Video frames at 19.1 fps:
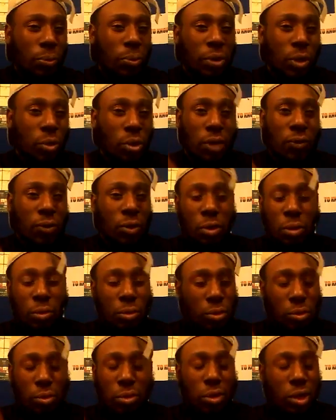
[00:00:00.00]
pick
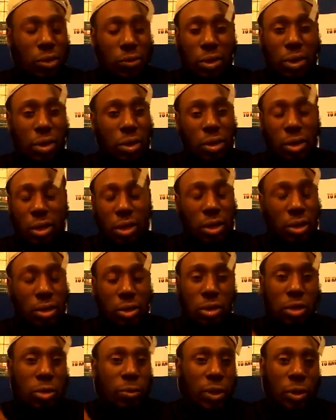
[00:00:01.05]
whatever it is.
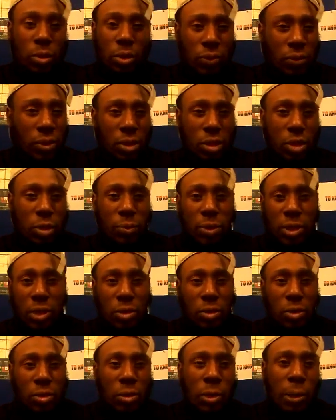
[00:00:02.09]
You speak to whoever you need to speak
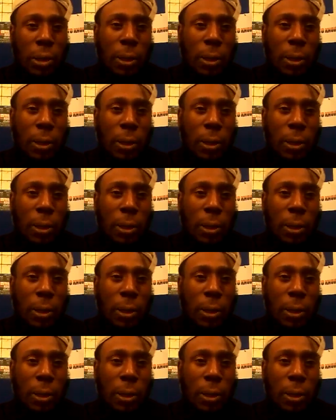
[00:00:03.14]
to.